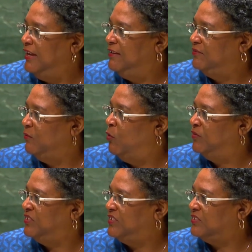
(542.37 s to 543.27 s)
of over
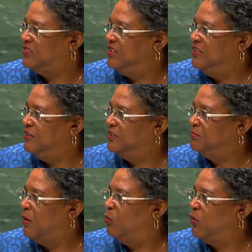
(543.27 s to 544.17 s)
60 years,
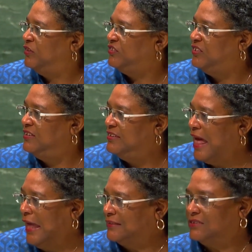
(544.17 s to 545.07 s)
but worse than
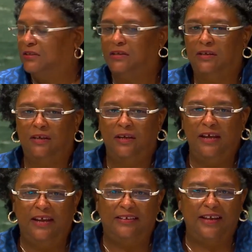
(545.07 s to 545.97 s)
that,
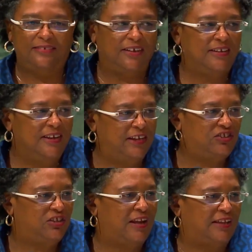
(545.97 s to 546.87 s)
a
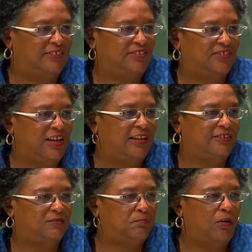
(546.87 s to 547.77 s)
designation as a state
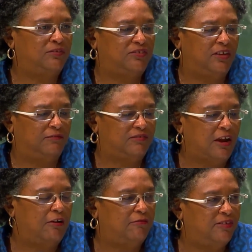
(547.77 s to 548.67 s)
sponsor of
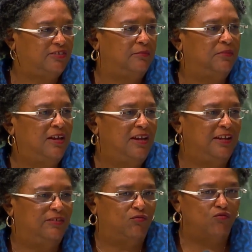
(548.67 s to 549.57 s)
terrorism
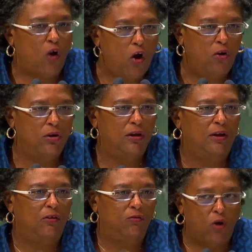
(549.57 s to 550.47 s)
is wrong,
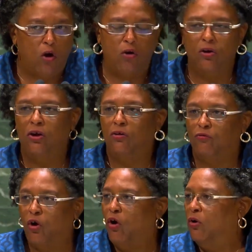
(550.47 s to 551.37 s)
wrong,
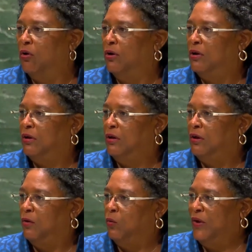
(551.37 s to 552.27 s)
wrong.
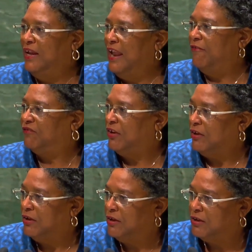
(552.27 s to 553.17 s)
We left
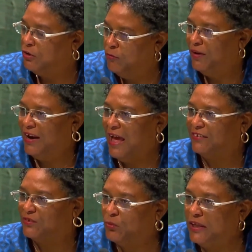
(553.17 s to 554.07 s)
Cuba
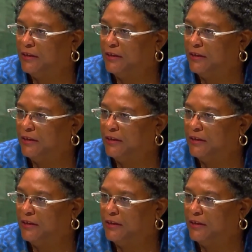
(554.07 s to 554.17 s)
last week,